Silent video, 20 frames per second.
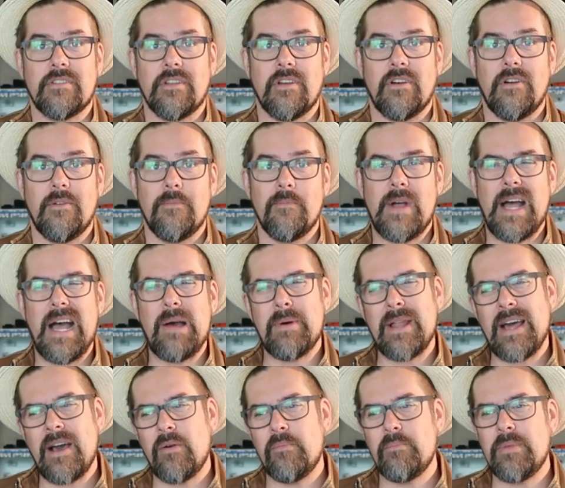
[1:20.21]
So
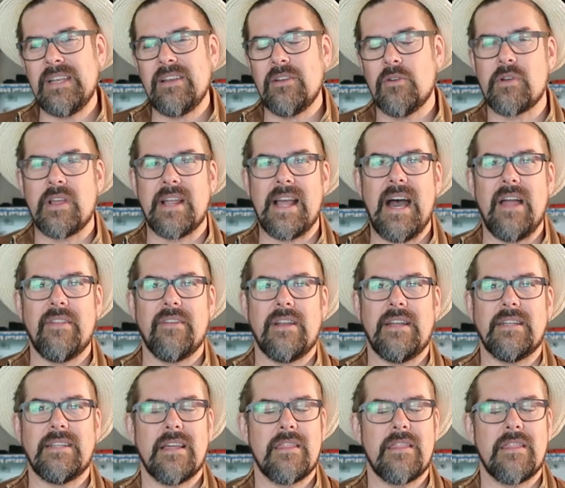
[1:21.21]
I've been looking under it.